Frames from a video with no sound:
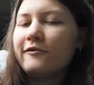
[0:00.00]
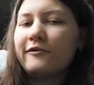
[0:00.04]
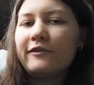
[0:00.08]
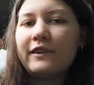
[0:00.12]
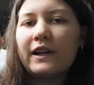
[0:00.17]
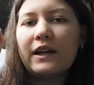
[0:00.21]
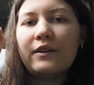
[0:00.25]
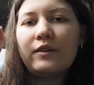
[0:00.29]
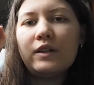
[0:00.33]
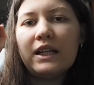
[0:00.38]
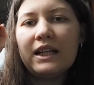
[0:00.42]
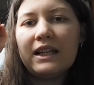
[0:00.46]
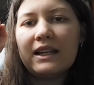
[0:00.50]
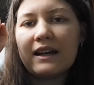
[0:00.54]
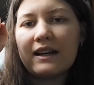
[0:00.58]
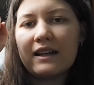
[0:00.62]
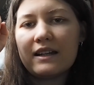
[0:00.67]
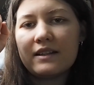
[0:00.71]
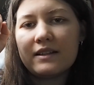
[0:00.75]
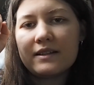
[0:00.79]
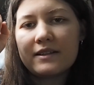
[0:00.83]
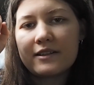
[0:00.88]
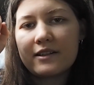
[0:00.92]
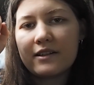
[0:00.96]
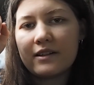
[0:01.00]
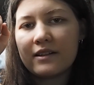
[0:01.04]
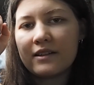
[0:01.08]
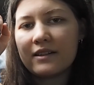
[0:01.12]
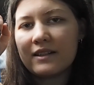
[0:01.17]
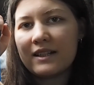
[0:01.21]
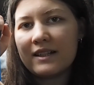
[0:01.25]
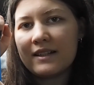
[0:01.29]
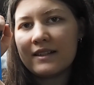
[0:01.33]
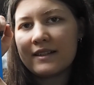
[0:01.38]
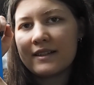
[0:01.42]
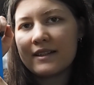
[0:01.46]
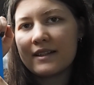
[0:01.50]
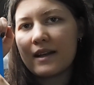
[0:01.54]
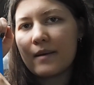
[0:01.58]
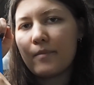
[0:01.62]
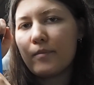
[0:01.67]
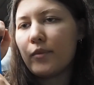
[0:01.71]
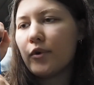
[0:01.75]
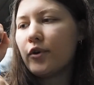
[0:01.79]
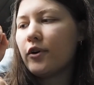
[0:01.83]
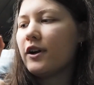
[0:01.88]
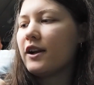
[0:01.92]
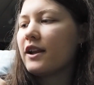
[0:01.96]
Fairy Lights on
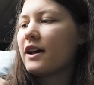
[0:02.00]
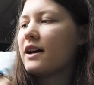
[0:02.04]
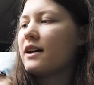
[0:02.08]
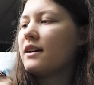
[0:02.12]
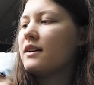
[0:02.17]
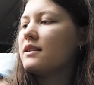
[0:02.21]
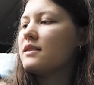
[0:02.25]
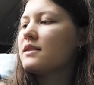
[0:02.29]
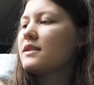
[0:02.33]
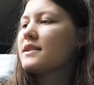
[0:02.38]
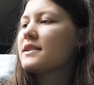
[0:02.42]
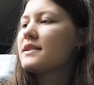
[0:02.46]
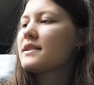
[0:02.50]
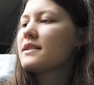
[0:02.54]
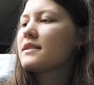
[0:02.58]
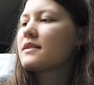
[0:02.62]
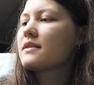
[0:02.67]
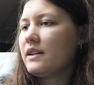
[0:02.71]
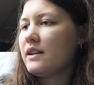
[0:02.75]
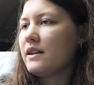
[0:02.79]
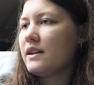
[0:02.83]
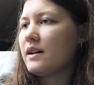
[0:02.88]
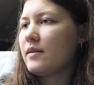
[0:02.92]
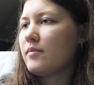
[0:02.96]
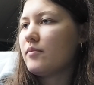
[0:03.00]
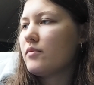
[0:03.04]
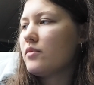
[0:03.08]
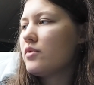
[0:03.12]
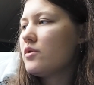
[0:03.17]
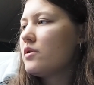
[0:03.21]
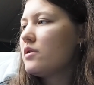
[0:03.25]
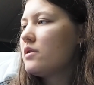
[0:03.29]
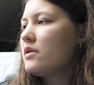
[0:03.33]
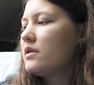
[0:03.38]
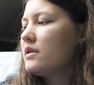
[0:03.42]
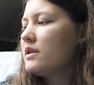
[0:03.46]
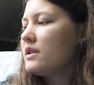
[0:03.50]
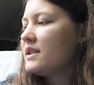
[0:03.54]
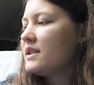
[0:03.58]
December Nights. Number